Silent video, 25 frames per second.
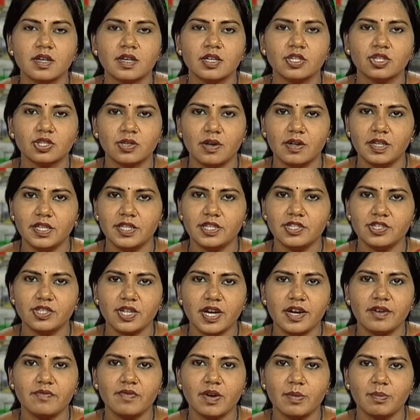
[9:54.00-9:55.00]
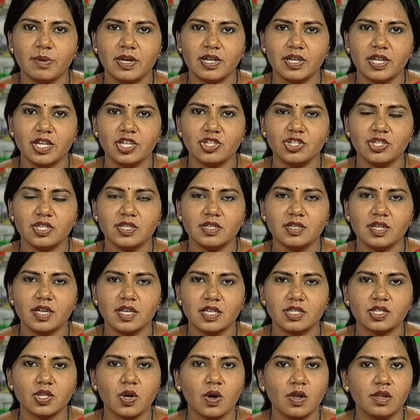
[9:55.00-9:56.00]
Solid state fermentation
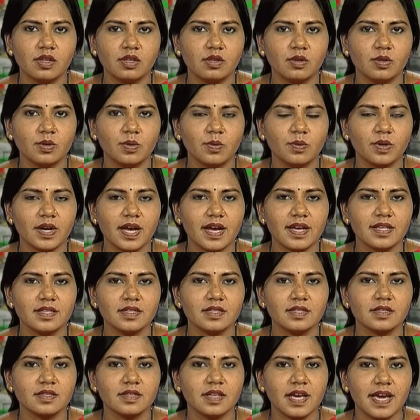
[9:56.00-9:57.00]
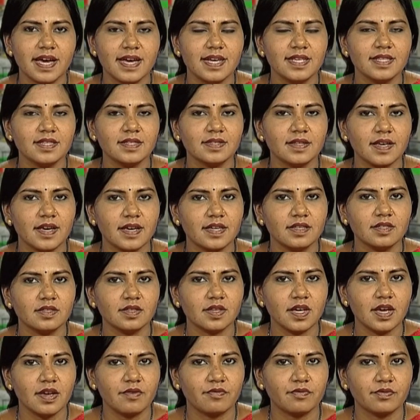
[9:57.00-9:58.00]
is also known as
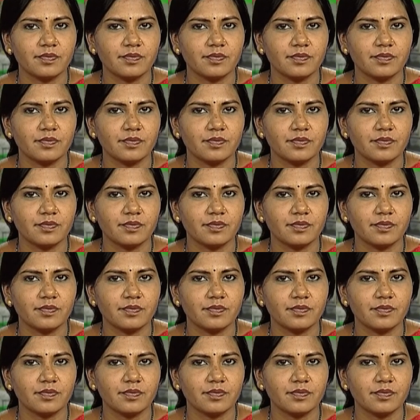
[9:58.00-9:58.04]
SSF.